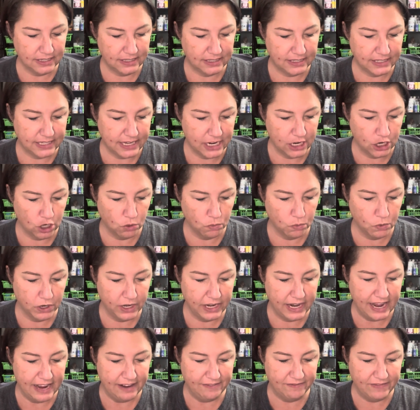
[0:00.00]
cedarwood
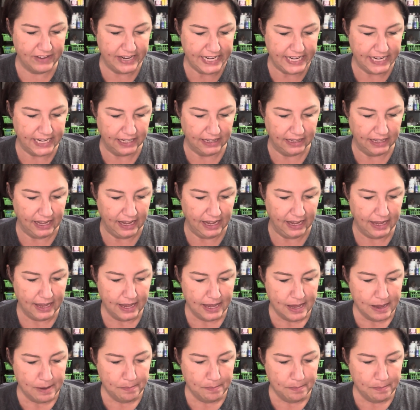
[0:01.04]
and vanilla,